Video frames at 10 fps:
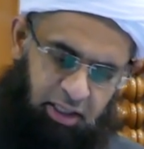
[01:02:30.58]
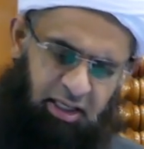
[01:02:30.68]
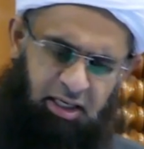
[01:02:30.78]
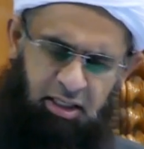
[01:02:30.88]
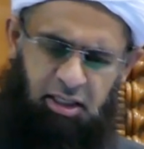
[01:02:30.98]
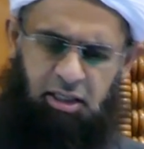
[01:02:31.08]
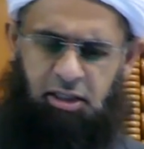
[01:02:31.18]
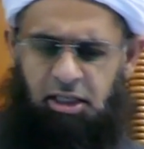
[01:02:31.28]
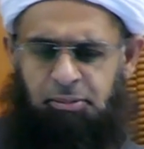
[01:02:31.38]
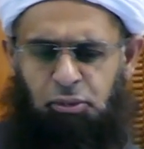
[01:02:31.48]
Then
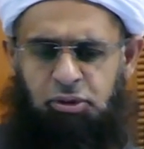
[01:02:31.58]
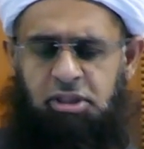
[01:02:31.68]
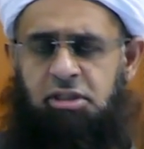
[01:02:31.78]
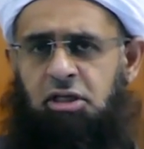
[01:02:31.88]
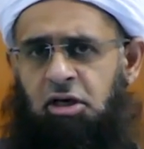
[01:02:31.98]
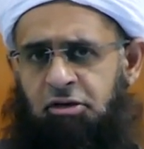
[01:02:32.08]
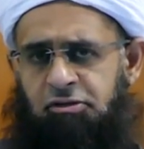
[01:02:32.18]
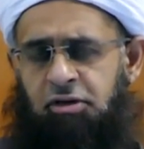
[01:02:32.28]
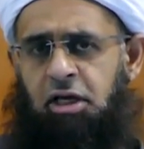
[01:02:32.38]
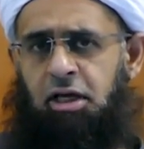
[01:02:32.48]
the importance
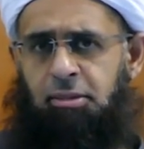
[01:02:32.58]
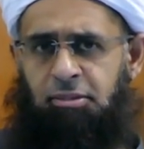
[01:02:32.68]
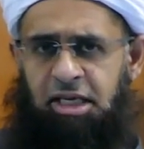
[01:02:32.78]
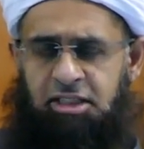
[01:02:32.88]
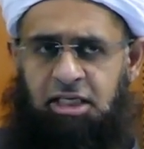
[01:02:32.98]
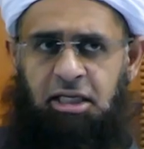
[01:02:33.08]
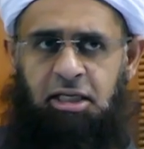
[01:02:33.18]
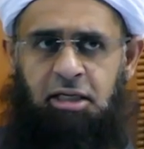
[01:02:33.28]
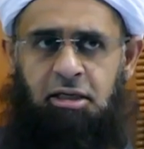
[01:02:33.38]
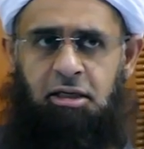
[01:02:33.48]
of
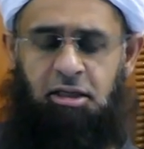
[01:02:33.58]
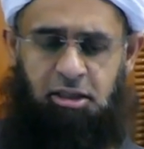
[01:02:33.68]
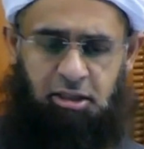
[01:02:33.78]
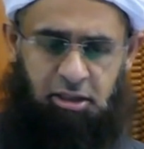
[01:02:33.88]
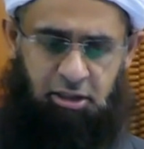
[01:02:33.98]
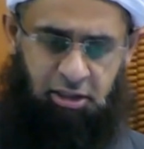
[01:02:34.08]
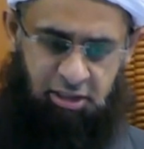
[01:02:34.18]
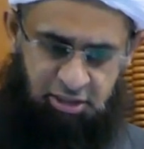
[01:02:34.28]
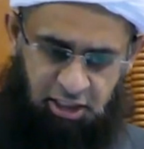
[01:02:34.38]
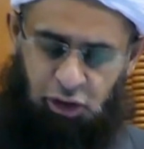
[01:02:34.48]
maintaining
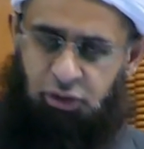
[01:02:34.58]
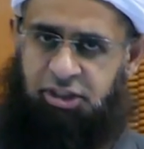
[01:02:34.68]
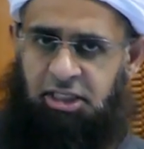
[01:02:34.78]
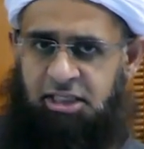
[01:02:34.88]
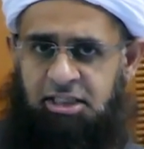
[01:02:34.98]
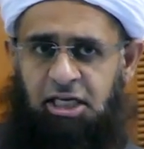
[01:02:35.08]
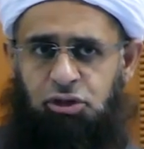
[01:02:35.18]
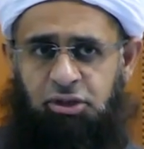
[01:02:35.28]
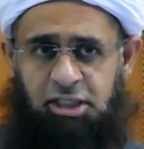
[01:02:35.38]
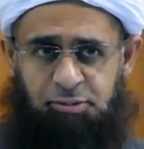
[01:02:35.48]
security and
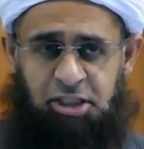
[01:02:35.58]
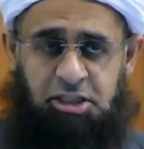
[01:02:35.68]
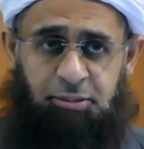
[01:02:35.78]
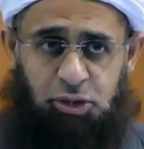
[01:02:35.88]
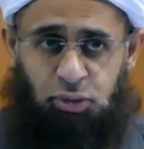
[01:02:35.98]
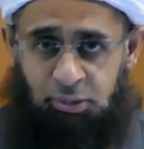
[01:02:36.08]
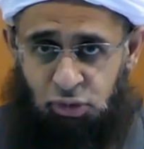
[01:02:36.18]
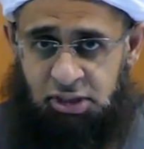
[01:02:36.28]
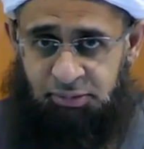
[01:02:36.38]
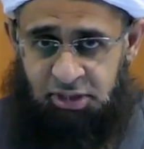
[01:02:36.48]
sanctuary, especially between
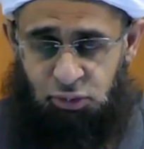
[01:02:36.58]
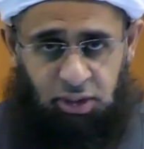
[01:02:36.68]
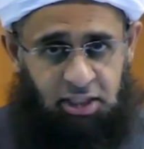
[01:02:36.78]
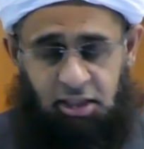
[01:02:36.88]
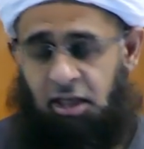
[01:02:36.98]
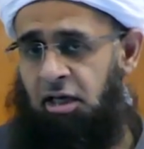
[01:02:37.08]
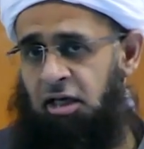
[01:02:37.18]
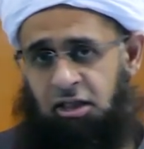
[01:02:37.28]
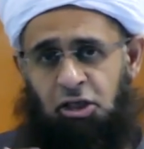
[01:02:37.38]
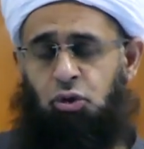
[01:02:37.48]
Muslims as well, and
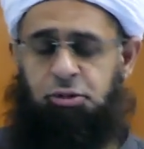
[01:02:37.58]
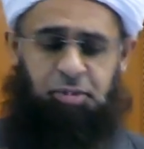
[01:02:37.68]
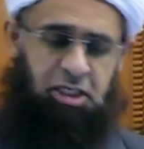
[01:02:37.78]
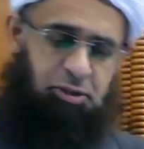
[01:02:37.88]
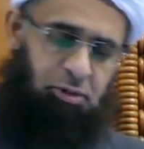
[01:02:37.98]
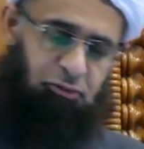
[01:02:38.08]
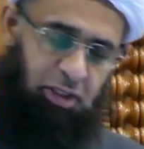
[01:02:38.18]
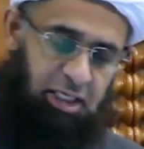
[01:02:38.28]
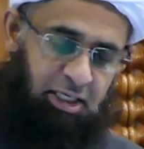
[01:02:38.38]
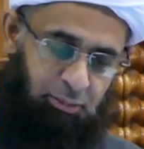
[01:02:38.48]
the huge punishment for
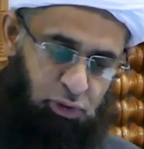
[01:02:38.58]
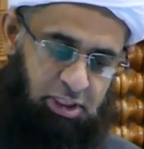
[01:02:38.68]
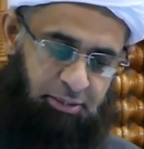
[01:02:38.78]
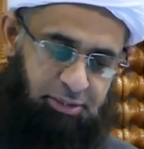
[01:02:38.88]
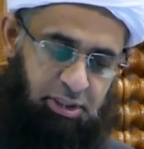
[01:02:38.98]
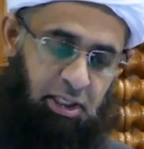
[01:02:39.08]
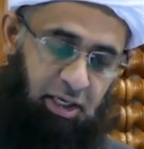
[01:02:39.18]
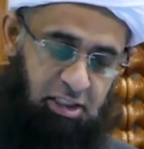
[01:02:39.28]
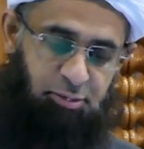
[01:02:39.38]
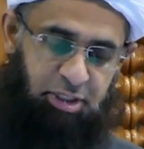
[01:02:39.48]
killing Muslims,
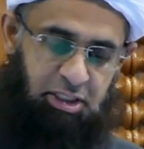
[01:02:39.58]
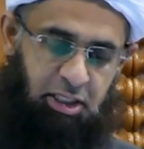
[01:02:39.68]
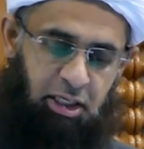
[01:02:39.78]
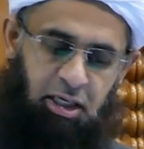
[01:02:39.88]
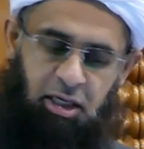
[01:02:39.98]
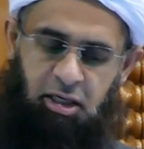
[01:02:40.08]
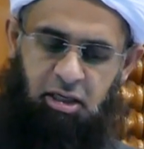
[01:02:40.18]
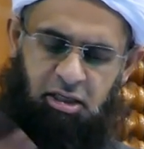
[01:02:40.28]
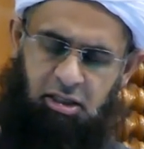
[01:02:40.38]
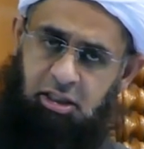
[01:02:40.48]
especially
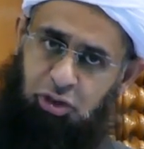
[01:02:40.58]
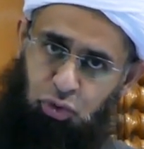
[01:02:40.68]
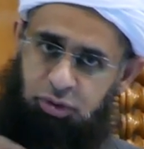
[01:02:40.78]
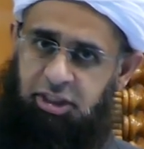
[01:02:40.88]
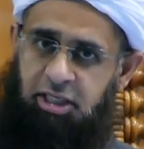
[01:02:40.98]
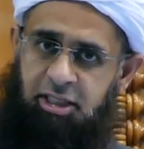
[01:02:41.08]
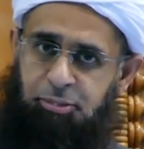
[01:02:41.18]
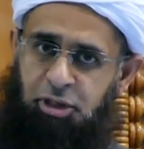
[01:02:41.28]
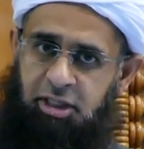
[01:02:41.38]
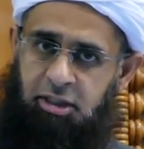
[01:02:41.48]
shortening the
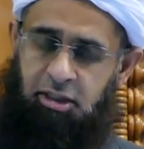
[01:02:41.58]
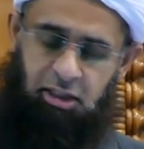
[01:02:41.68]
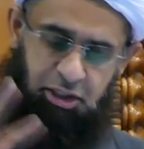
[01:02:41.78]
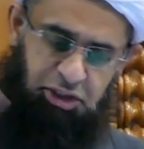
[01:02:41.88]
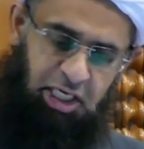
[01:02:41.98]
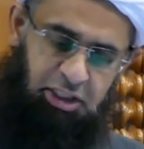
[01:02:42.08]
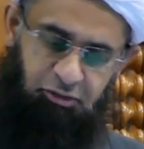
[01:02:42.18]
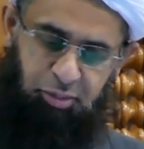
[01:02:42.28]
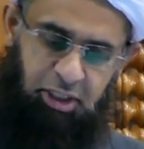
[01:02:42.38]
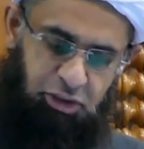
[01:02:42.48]
prayer, change
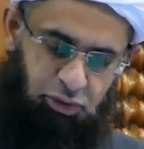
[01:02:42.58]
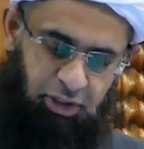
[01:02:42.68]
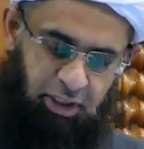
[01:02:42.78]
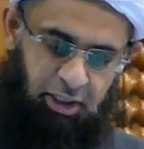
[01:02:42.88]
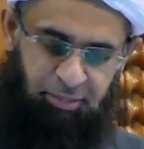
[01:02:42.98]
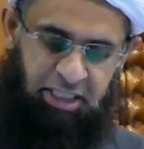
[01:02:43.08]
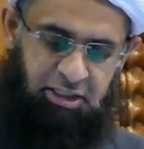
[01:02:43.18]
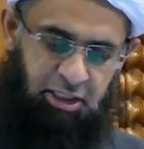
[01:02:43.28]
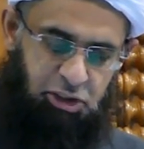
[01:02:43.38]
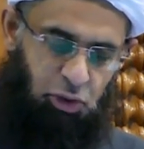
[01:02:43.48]
of prayer during a
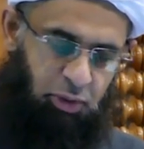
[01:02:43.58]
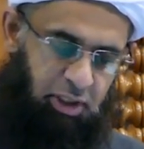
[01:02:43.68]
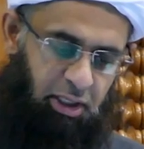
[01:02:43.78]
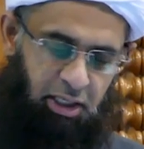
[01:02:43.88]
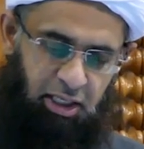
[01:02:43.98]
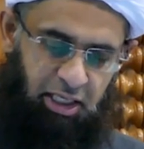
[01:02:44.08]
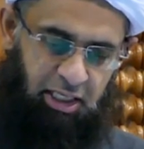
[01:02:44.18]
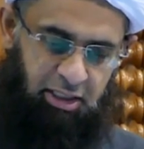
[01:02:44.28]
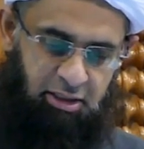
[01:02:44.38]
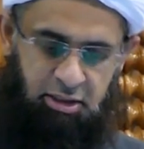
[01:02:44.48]
battle and so on.
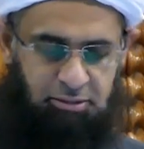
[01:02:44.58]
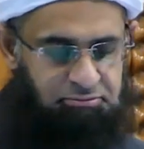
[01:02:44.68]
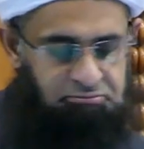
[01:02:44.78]
And